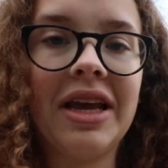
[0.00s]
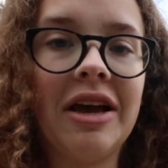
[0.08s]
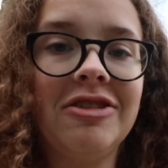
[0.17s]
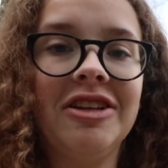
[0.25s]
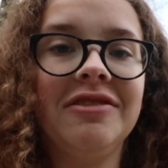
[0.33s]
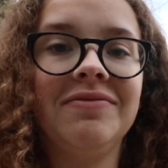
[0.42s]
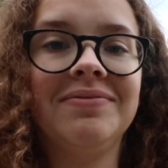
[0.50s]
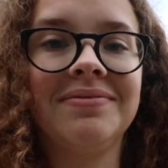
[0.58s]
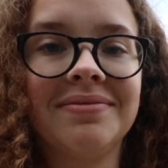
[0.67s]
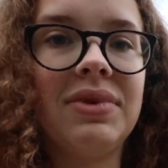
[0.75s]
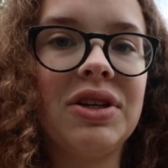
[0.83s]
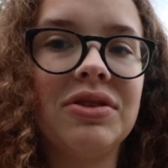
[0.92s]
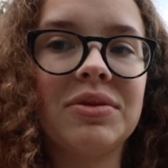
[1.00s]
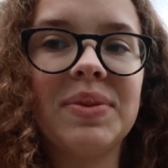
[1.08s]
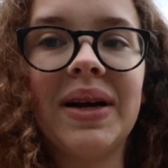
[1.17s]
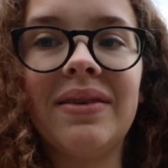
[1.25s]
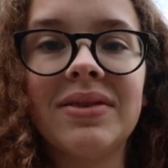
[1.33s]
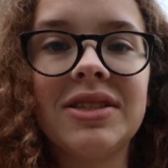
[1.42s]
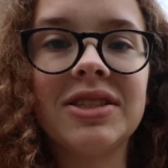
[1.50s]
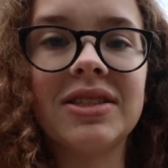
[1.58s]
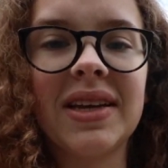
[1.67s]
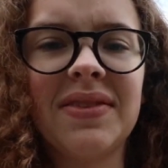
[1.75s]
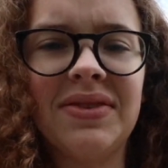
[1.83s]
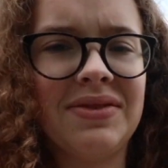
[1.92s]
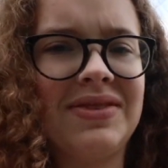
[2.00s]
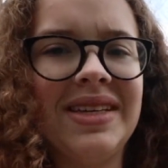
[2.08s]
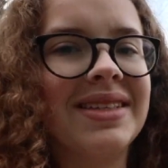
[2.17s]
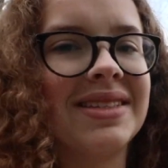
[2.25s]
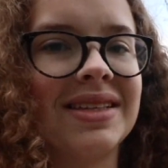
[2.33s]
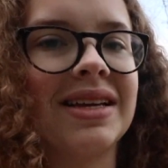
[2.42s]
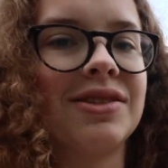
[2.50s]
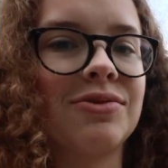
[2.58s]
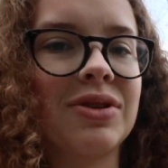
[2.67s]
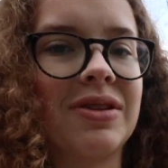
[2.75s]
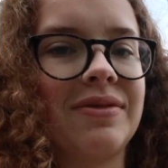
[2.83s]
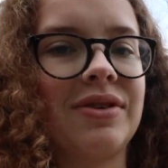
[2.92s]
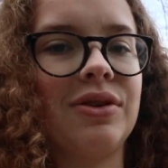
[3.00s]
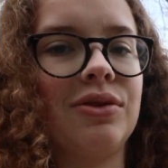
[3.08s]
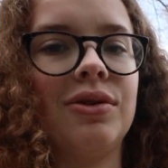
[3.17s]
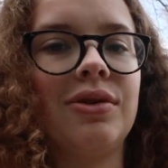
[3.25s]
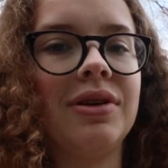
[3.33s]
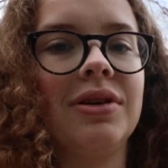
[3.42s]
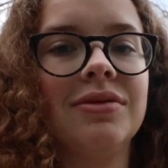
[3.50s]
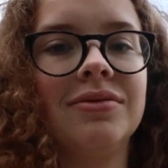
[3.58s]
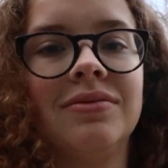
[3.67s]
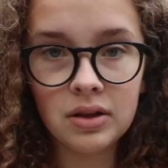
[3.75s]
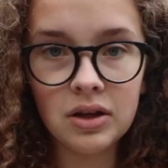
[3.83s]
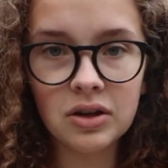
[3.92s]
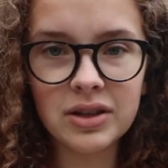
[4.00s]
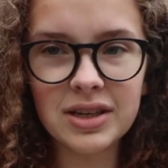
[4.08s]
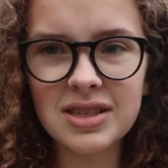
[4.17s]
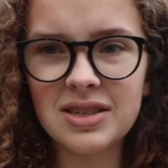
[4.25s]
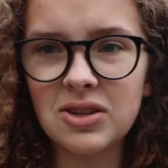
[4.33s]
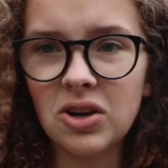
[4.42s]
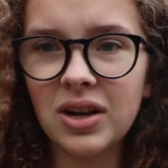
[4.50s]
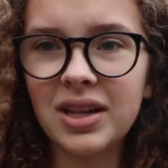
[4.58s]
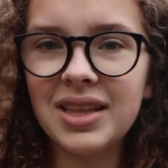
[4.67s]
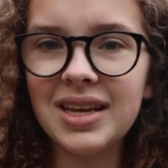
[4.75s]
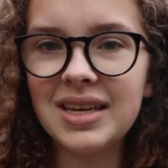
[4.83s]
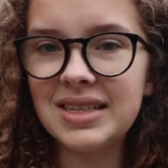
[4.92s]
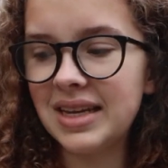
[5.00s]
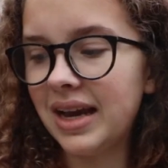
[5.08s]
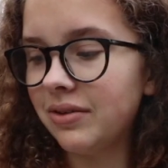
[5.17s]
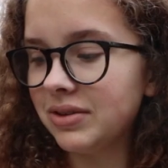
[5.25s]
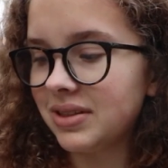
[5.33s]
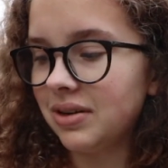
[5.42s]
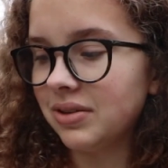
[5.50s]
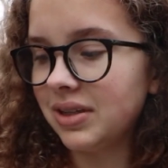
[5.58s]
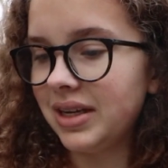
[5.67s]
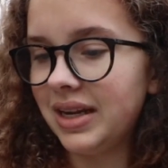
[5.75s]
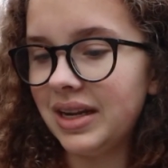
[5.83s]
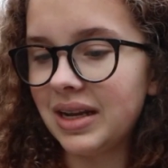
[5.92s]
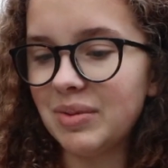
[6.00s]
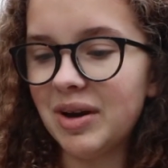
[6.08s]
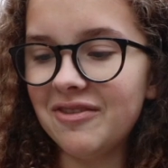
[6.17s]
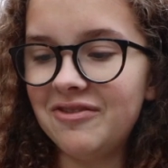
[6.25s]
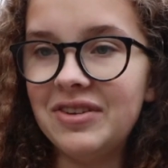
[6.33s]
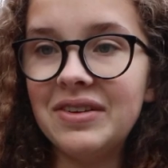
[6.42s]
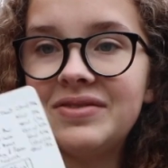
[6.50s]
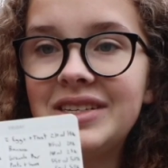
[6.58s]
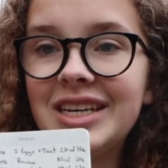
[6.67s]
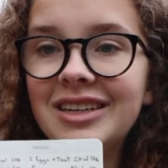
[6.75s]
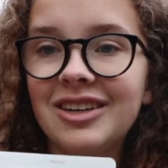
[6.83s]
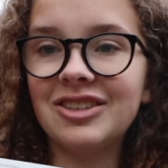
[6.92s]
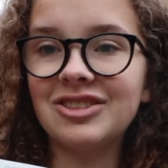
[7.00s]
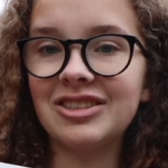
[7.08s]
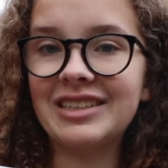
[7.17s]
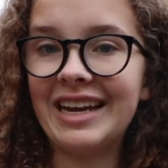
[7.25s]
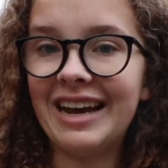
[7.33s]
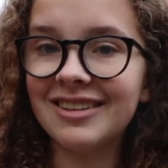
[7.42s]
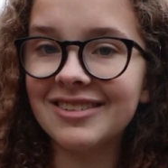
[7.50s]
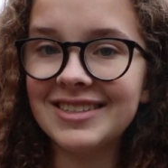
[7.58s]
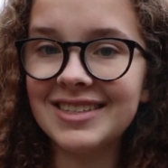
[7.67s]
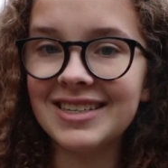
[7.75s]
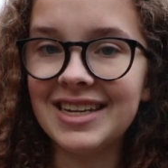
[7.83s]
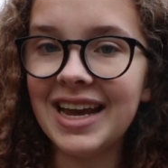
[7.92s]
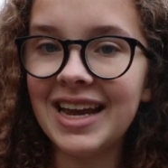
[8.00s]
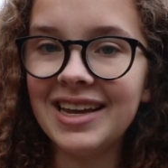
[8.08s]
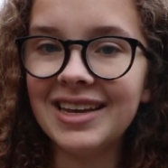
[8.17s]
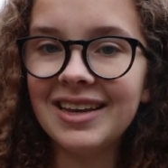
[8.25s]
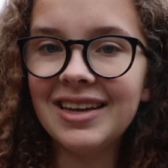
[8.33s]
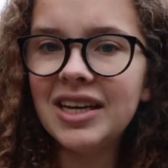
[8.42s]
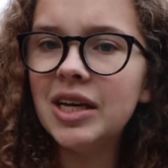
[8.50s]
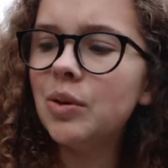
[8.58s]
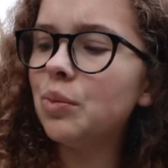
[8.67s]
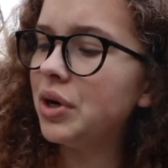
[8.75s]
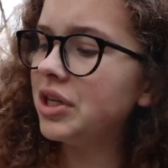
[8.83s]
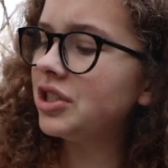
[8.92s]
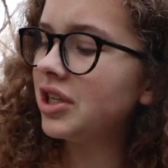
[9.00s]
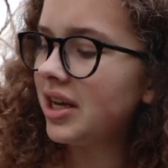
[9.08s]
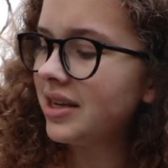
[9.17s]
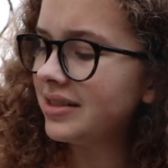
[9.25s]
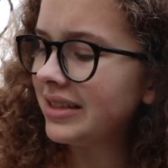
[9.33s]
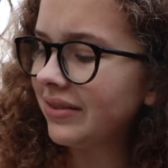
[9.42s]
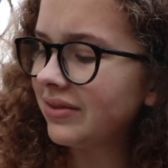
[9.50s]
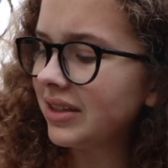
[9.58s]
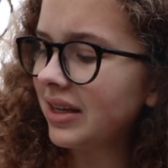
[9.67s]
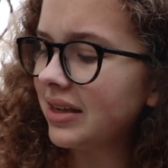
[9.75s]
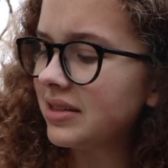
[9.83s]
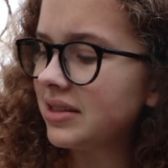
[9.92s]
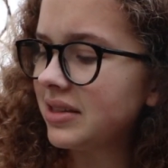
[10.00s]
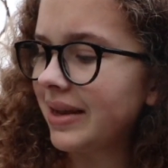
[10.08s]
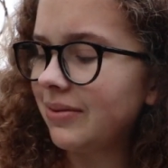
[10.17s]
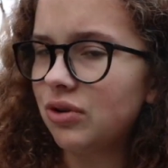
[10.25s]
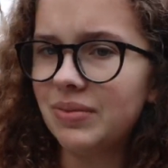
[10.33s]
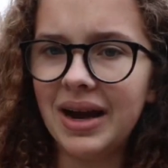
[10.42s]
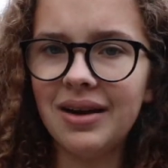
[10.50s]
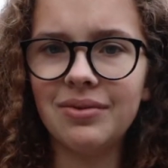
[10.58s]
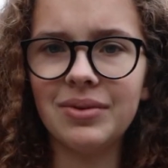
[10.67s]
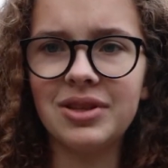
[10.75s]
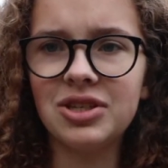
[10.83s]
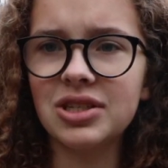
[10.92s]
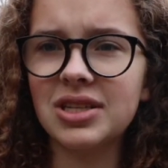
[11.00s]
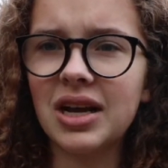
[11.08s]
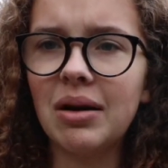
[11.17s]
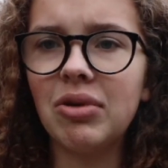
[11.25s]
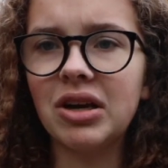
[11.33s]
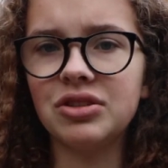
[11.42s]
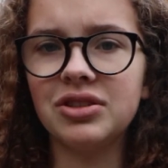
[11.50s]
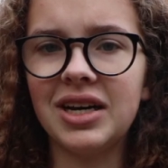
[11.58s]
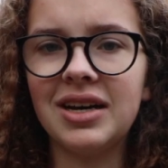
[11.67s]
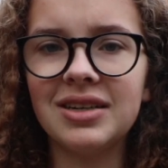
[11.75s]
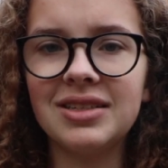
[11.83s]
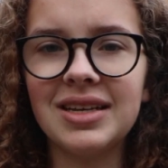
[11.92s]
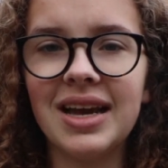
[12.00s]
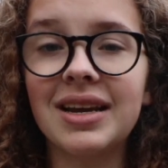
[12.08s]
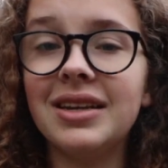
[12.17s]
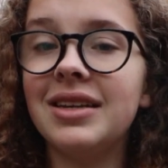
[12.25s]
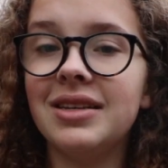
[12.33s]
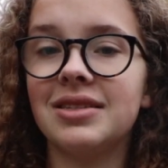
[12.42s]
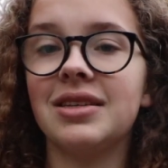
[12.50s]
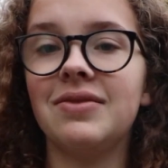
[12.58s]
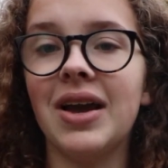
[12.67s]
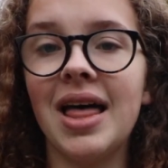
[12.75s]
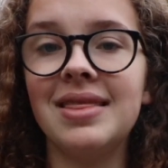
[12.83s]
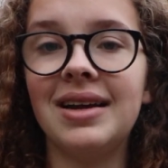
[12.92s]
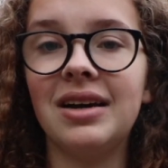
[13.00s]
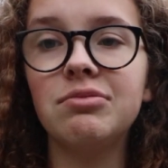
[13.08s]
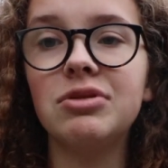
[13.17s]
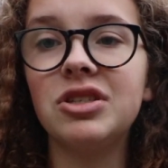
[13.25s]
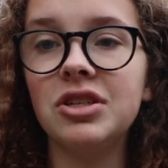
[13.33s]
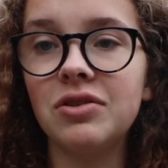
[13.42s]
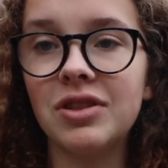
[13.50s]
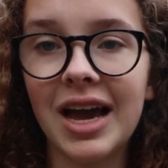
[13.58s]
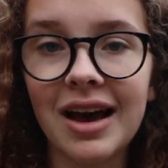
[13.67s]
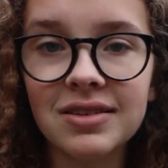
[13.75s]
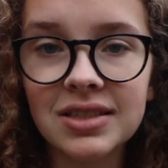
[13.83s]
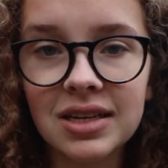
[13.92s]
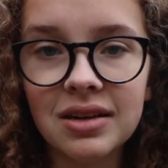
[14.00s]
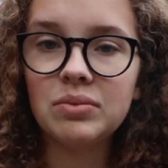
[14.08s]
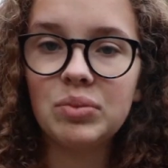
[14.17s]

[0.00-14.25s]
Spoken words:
count it, but it was probably just like 15 cents worth of canola oil. The only concerning thing is I was only eating about 1,500 calories a day, which is definitely not a sustainable amount. With just a couple extra dollars, I could easily have gotten that up to 2,000,